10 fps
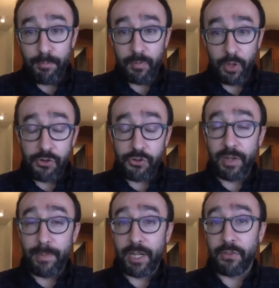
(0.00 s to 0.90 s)

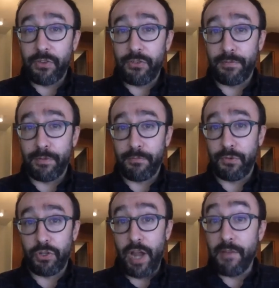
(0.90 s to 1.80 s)
largely because it's different
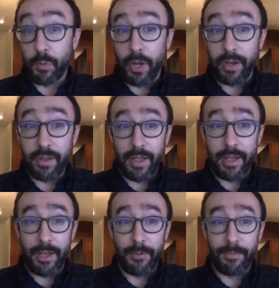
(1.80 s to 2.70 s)
for everyone.
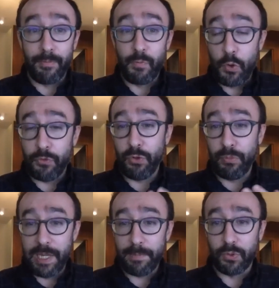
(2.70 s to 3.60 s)
Um, no two
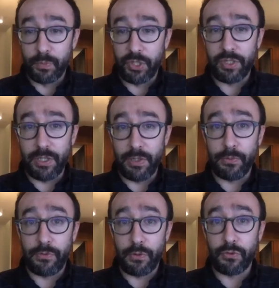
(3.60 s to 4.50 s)
people really
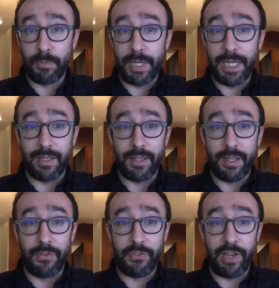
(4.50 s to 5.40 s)
use social media
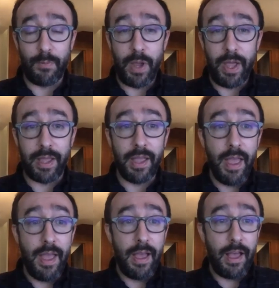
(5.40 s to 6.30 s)
in the same way.
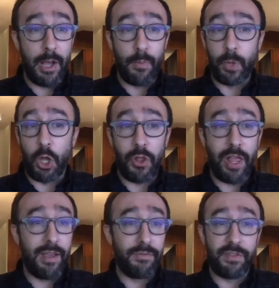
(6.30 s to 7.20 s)
Um, we all
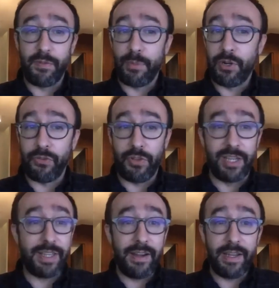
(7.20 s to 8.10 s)
have different personal
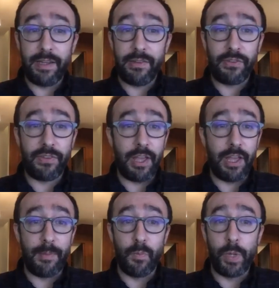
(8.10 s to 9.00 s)
identities.
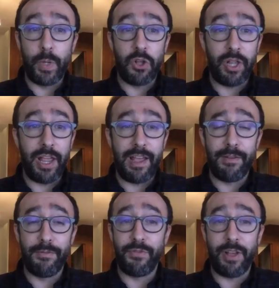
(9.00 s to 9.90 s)
Um, we all
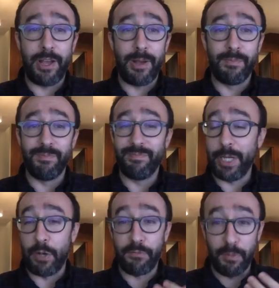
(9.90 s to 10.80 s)
have, um,
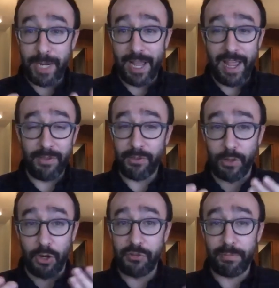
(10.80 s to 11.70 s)
you know, for me, I have this
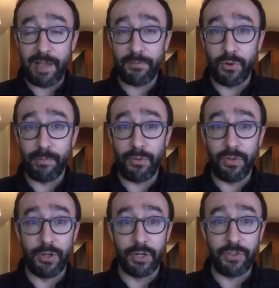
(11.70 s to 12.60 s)
large platform through
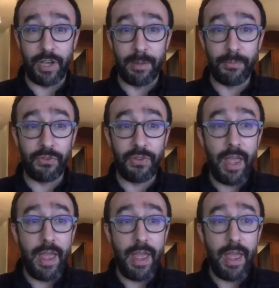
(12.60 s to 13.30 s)
the New York Times